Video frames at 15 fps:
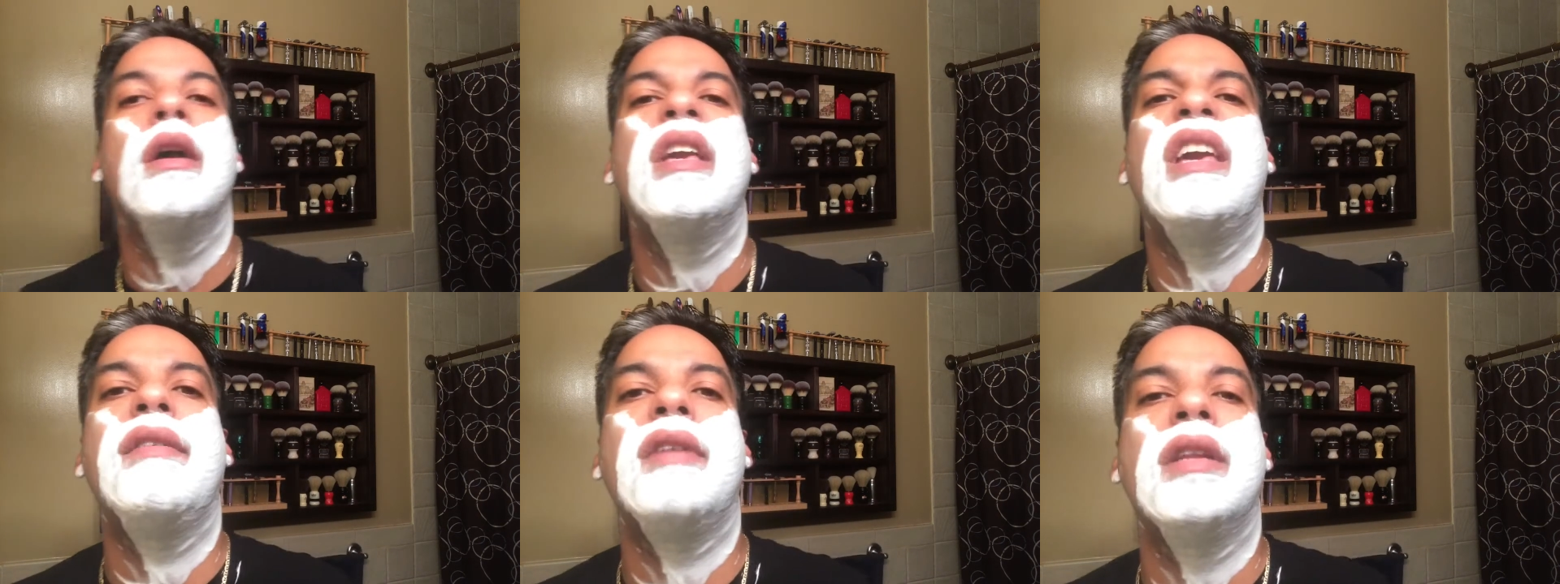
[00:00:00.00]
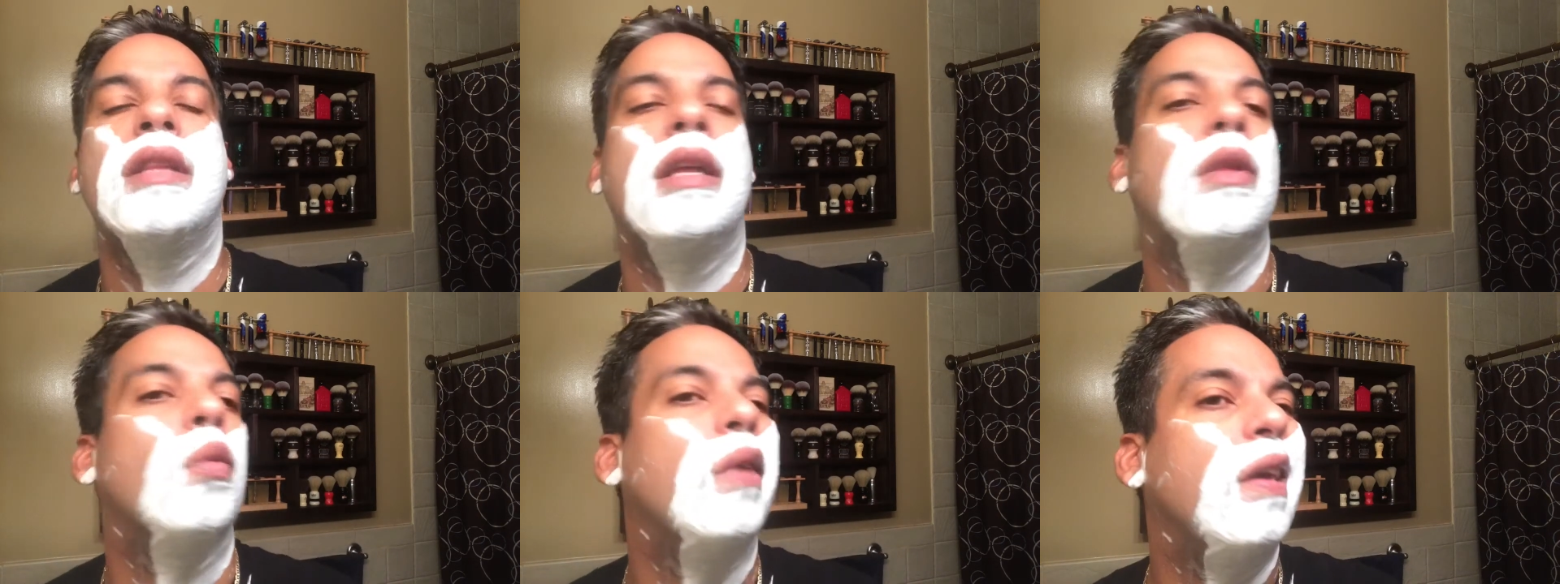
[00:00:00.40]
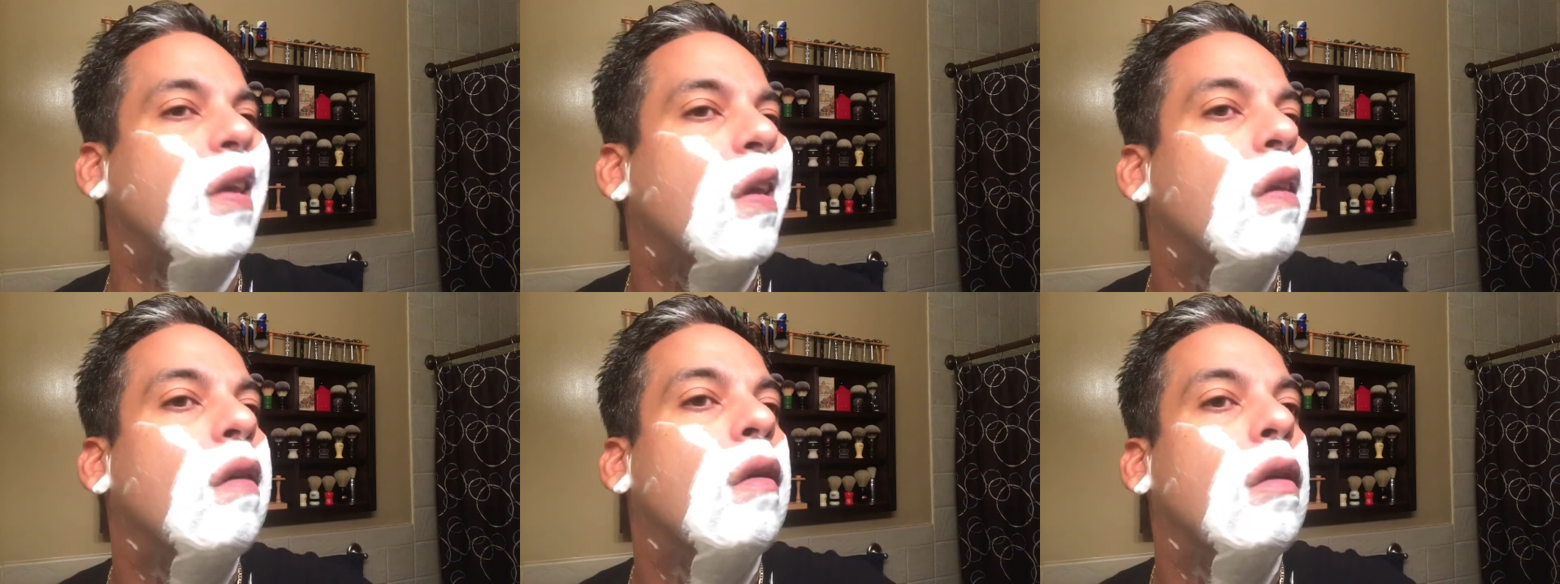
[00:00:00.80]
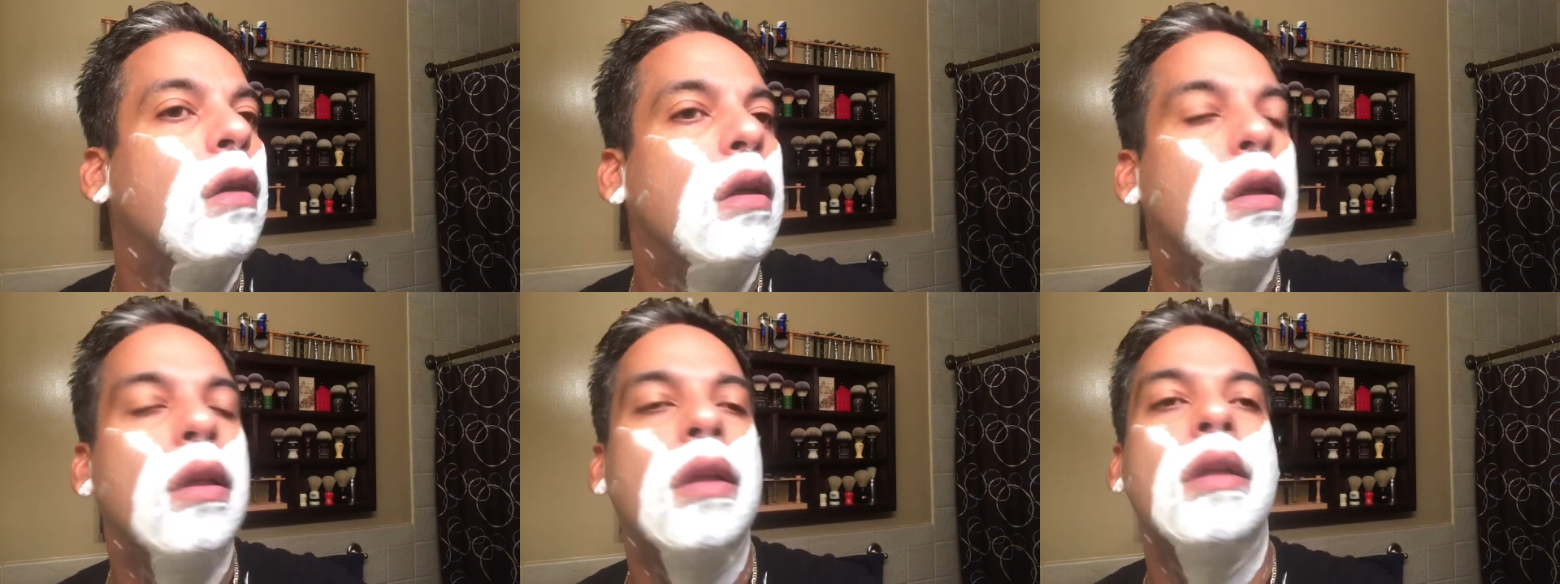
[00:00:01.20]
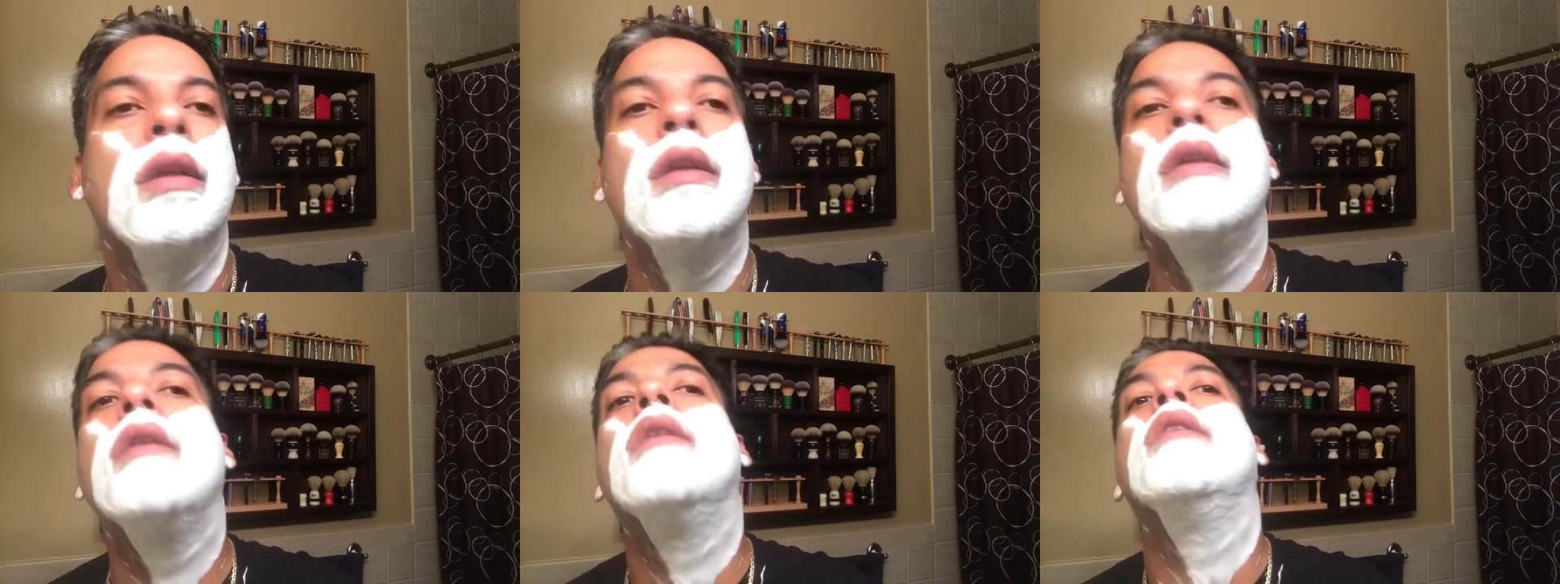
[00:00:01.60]
give it another week.
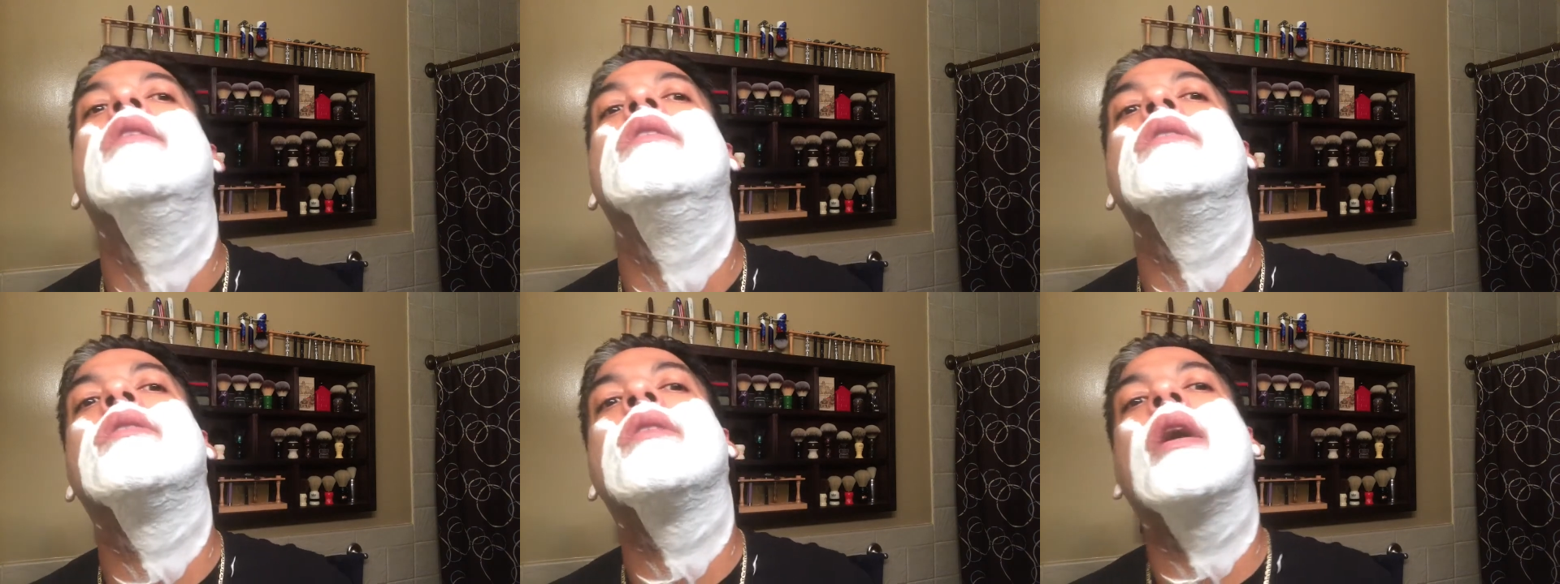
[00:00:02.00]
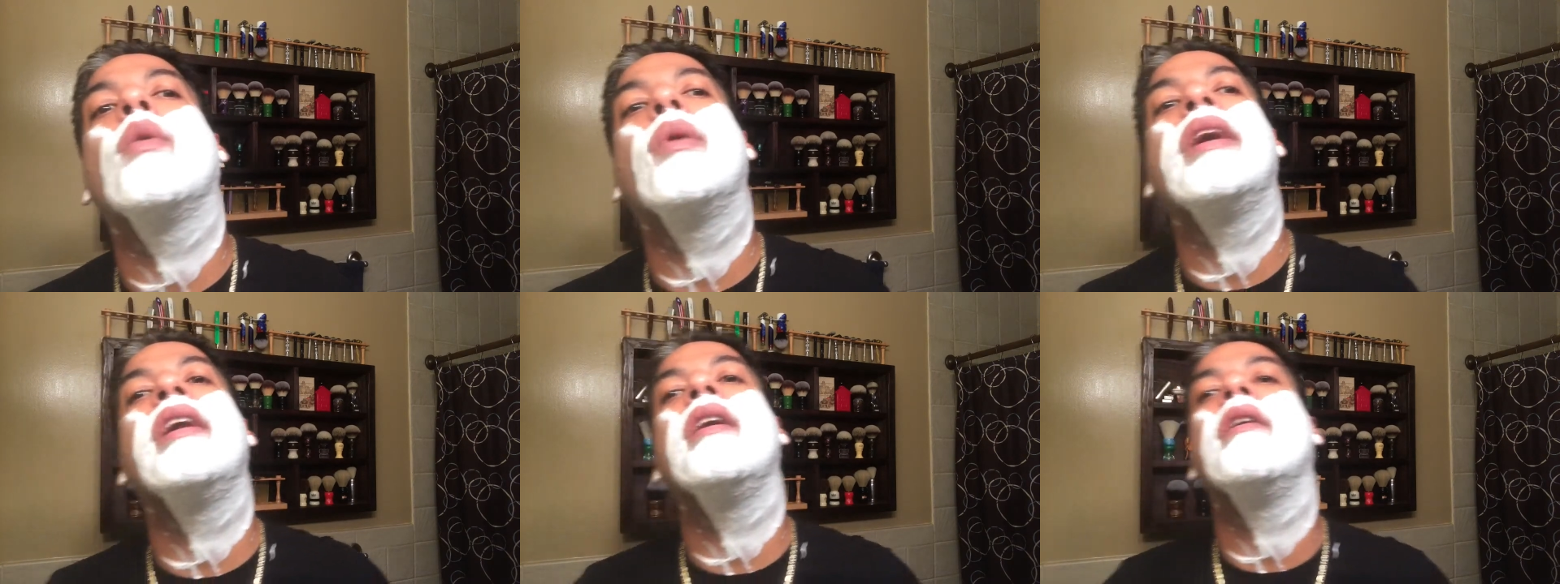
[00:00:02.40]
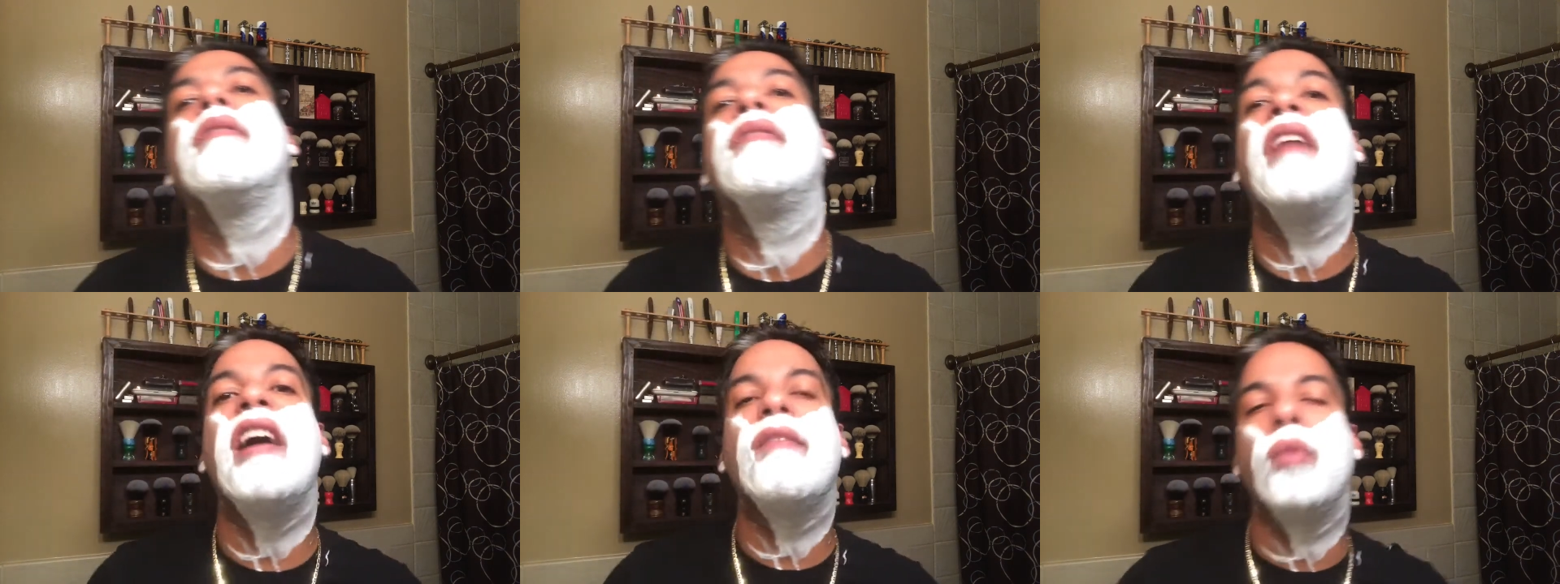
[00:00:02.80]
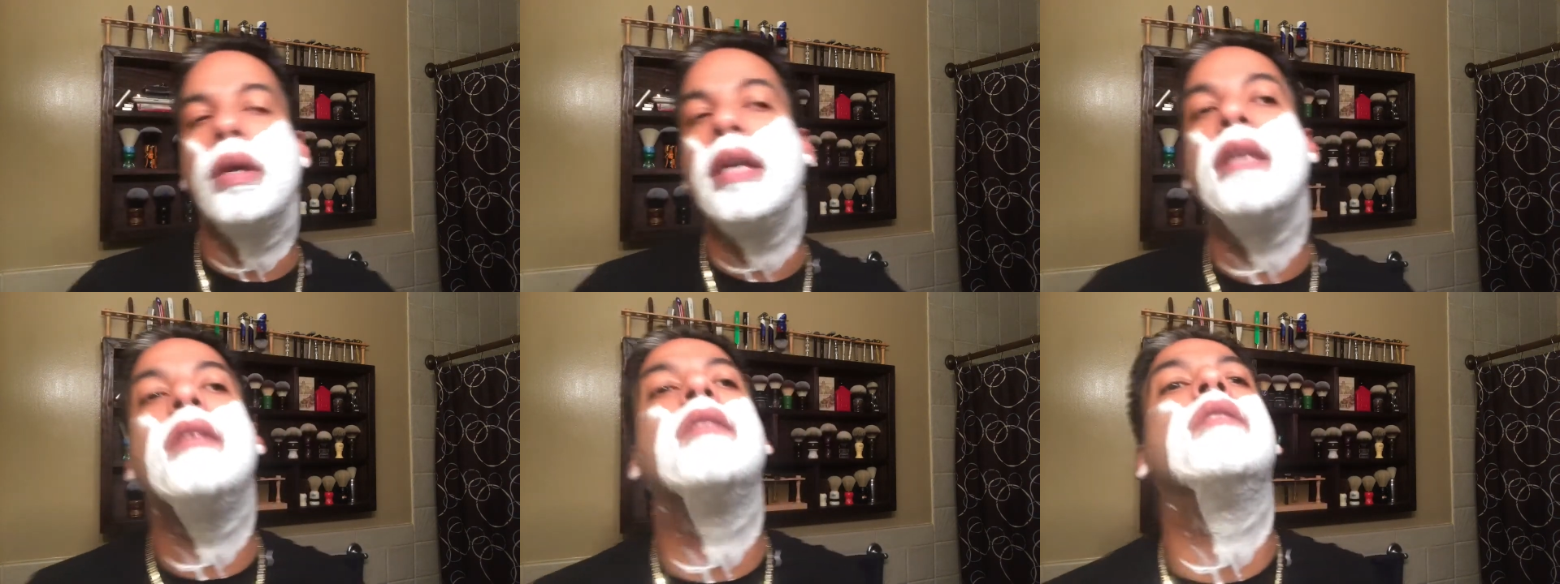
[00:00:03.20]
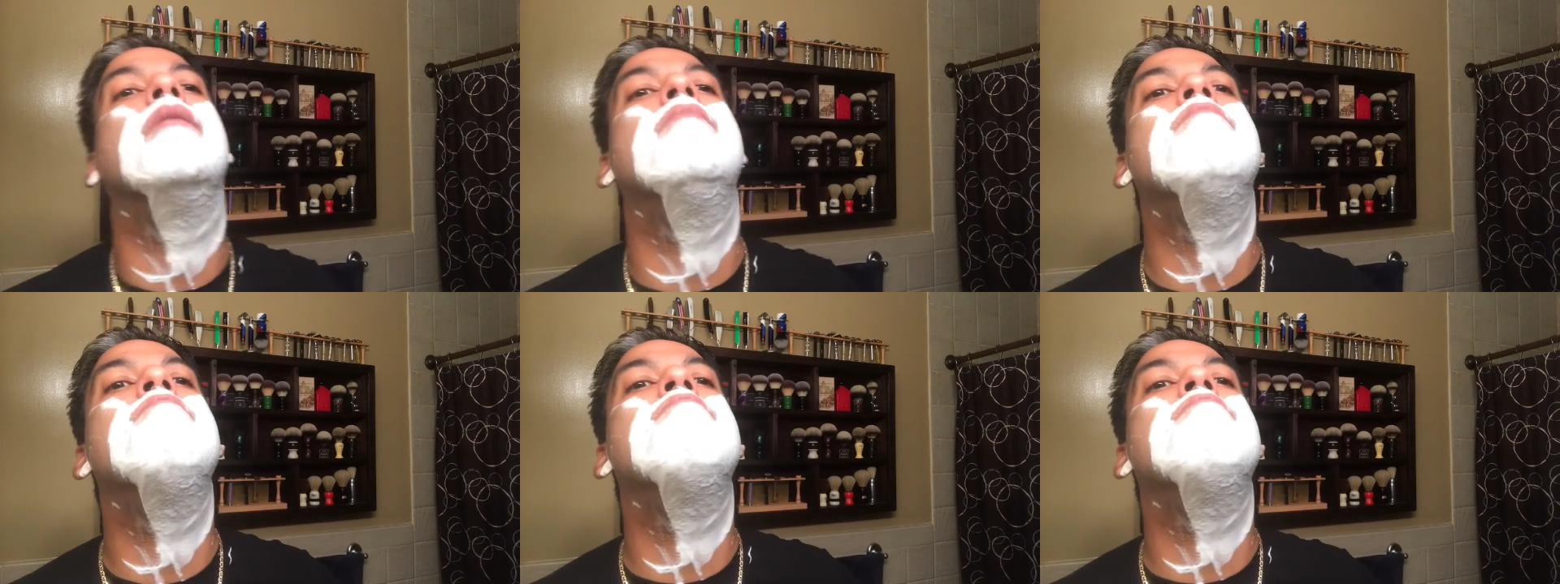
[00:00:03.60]
So I waited 5 weeks.